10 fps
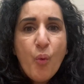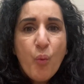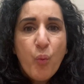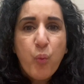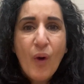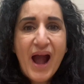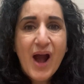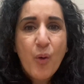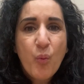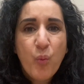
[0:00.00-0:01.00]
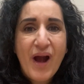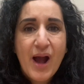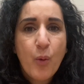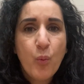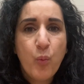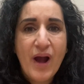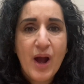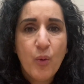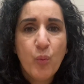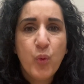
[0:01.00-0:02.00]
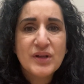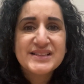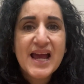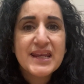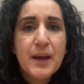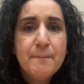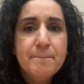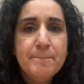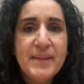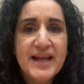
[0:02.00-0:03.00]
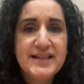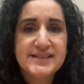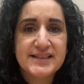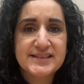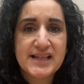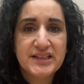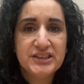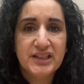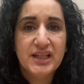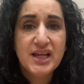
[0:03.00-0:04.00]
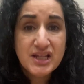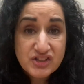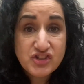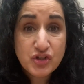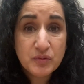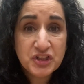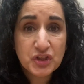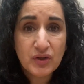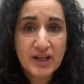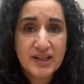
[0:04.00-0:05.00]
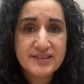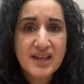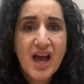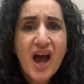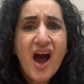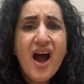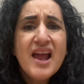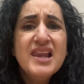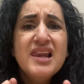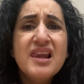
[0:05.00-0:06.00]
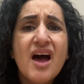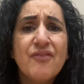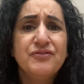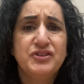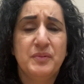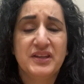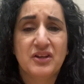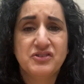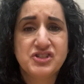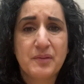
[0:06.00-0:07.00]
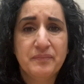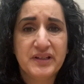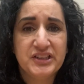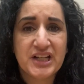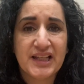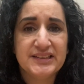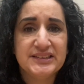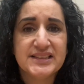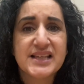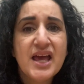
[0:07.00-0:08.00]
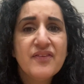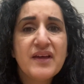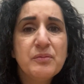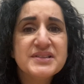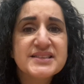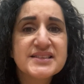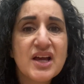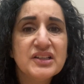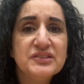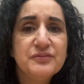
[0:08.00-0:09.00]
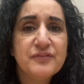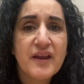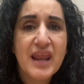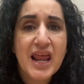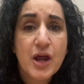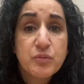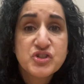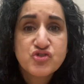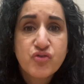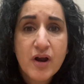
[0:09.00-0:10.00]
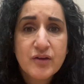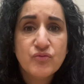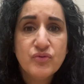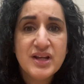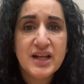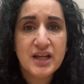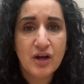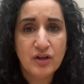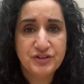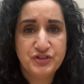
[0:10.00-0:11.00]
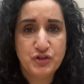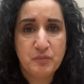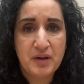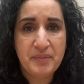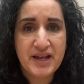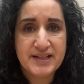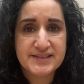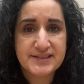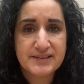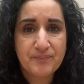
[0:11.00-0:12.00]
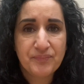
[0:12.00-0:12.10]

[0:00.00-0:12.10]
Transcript: Wow, wow, wow. What an amazing session. Did you enjoy it? I love doing those jumping challenges. They were such fun and I was trying really hard to do my best.